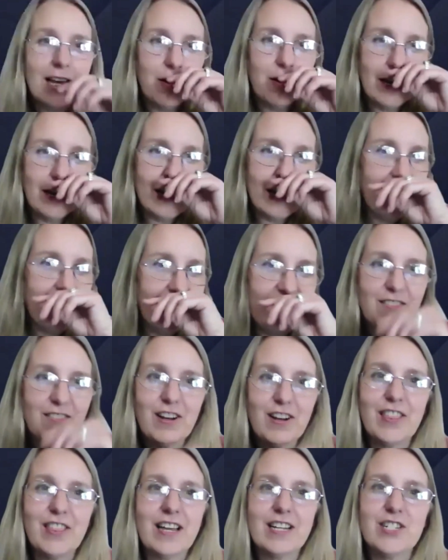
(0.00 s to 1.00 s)
you in on
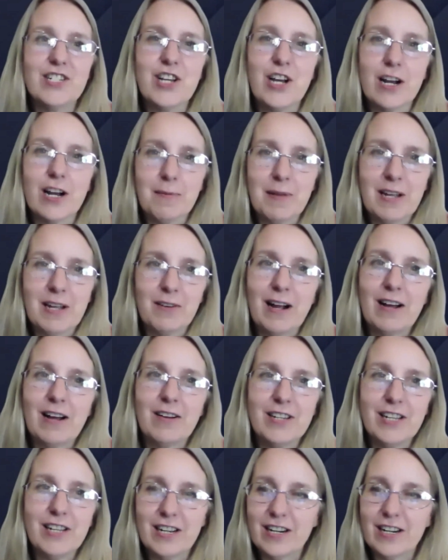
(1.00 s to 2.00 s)
everything, Jeremy,
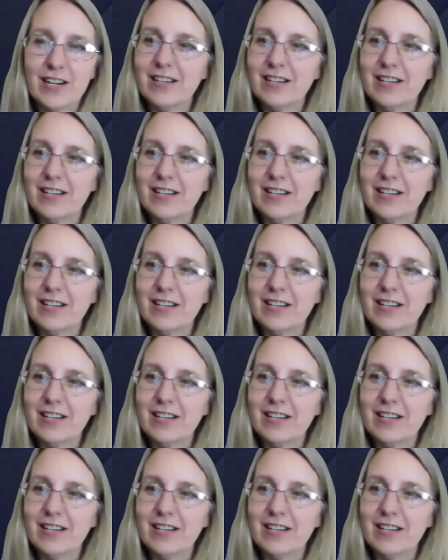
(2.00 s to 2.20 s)
around here.